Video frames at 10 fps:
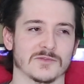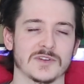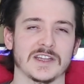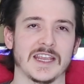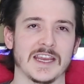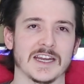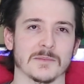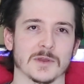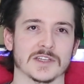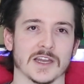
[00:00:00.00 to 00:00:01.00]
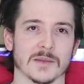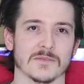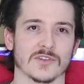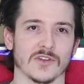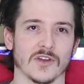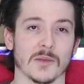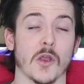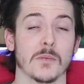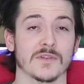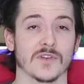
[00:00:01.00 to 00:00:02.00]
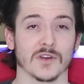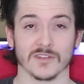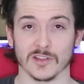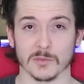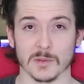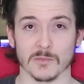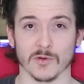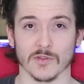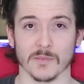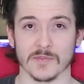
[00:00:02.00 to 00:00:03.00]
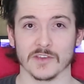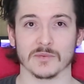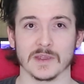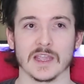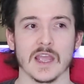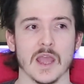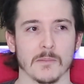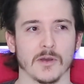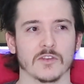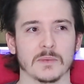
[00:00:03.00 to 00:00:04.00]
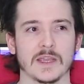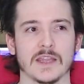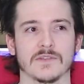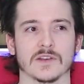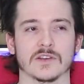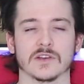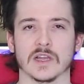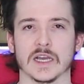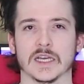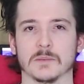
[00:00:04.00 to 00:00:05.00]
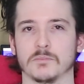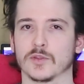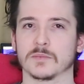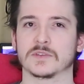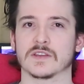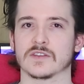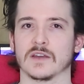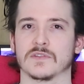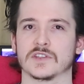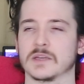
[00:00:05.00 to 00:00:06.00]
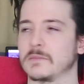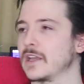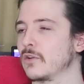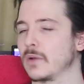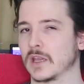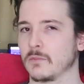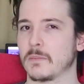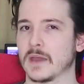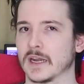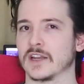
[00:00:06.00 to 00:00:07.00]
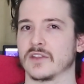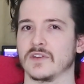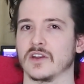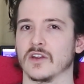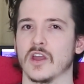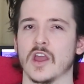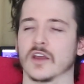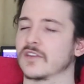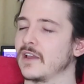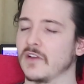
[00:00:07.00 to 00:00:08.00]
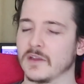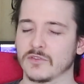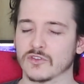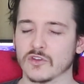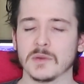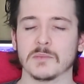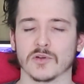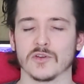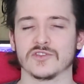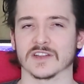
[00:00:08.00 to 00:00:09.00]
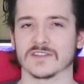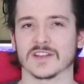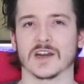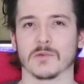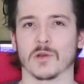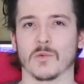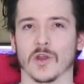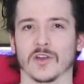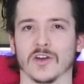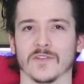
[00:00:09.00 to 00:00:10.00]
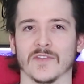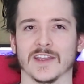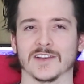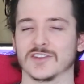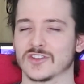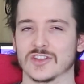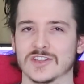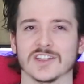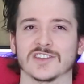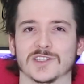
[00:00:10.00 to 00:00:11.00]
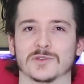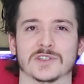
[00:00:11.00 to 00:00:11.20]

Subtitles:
really eaten up my time. So I'm hoping to focus a little bit more on them this week. Possibly even put them to the side for the time being, quickly whip out another video, because I have so many projects that I want to work on and just such little